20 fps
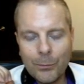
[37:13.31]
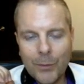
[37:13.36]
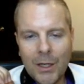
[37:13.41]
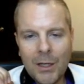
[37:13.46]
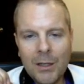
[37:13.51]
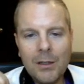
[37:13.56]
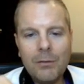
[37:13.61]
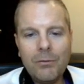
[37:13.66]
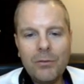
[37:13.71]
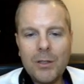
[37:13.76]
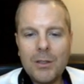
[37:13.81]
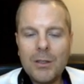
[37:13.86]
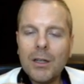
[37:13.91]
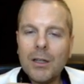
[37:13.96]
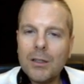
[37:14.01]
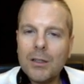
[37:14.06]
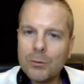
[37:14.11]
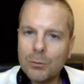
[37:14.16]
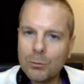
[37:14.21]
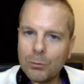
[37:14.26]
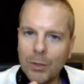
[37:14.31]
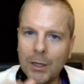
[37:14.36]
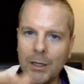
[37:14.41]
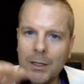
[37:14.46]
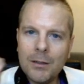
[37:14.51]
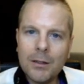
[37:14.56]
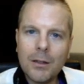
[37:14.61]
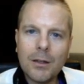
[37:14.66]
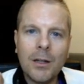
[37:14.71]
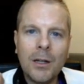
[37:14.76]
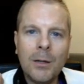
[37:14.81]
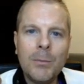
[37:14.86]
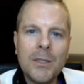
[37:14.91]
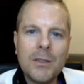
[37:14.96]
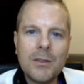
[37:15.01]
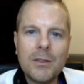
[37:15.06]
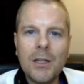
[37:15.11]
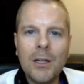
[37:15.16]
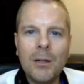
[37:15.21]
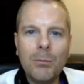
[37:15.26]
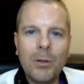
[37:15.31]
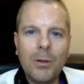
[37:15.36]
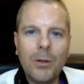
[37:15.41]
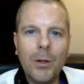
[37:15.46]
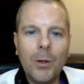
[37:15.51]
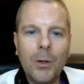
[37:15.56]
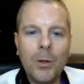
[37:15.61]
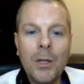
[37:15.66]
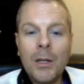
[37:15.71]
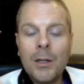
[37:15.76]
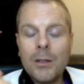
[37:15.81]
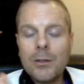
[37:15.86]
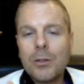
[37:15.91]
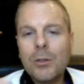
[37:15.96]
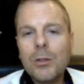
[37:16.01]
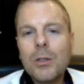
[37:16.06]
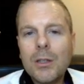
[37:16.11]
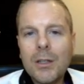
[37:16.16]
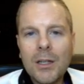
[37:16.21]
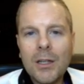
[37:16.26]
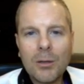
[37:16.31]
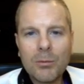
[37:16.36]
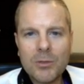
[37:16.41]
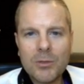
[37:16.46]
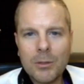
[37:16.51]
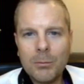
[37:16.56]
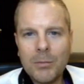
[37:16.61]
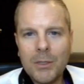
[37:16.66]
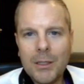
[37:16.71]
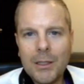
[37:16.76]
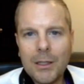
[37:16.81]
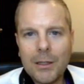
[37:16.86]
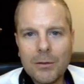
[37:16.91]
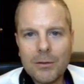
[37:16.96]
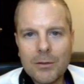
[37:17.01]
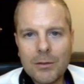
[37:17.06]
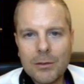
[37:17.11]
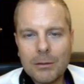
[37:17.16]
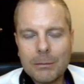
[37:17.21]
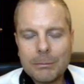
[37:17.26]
And if it does, write in the comments down below so you can help somebody else.